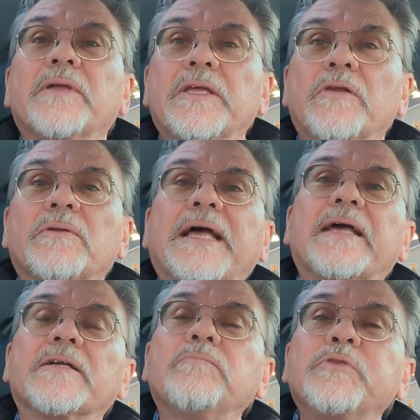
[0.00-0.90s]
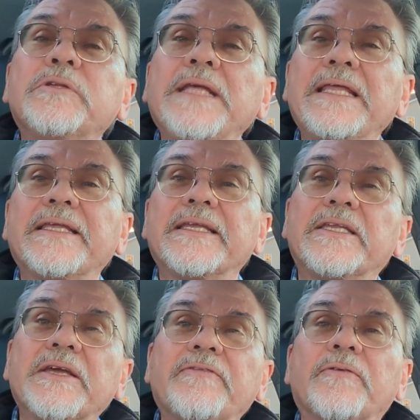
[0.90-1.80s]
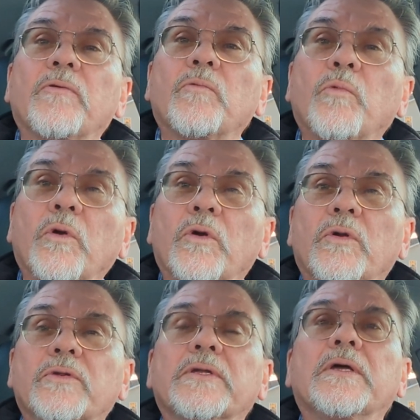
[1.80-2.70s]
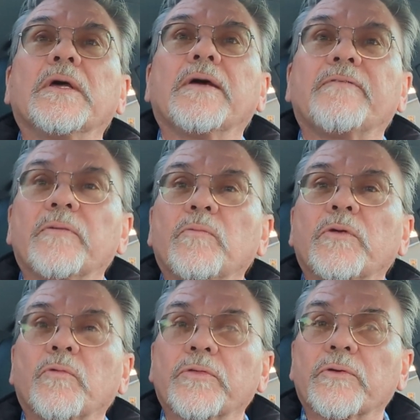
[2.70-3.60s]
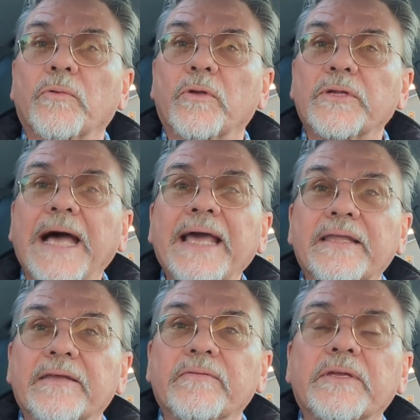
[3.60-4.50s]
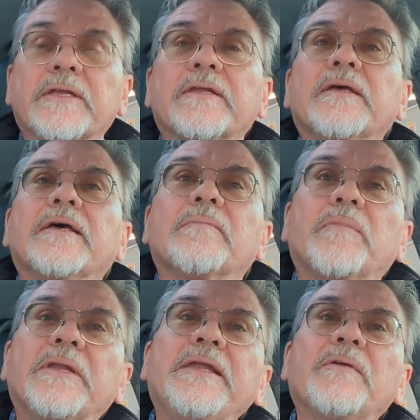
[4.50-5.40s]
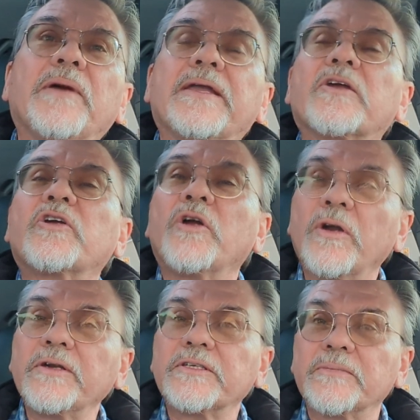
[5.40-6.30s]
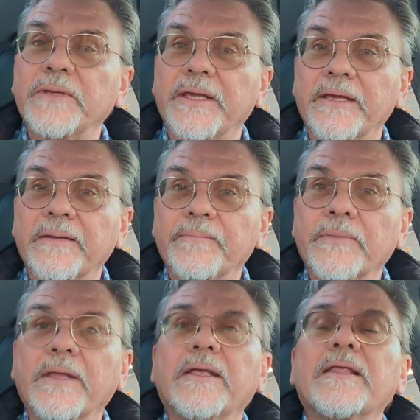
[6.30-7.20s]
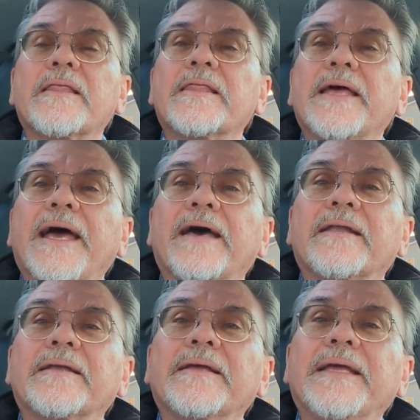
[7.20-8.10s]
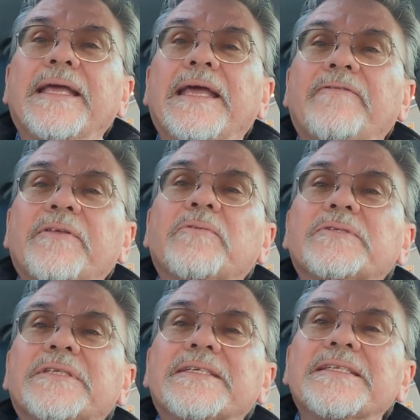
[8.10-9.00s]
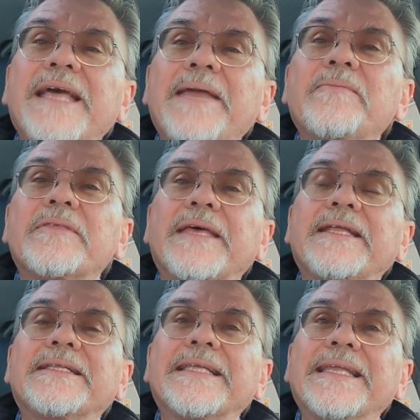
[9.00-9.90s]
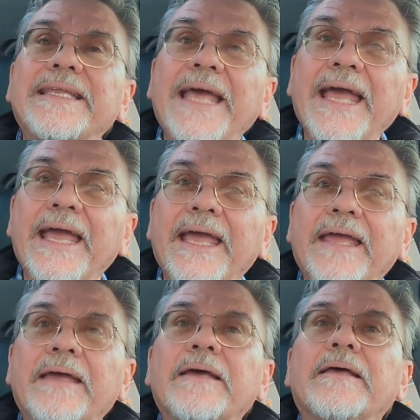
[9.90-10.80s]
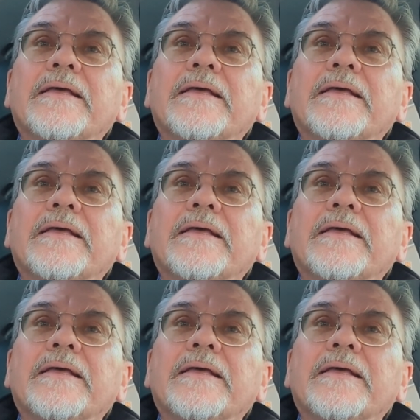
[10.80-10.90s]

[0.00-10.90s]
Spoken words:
you know, like a completely different world from the world I lived in. But anyway, it occurred to me that if it was the same thing today,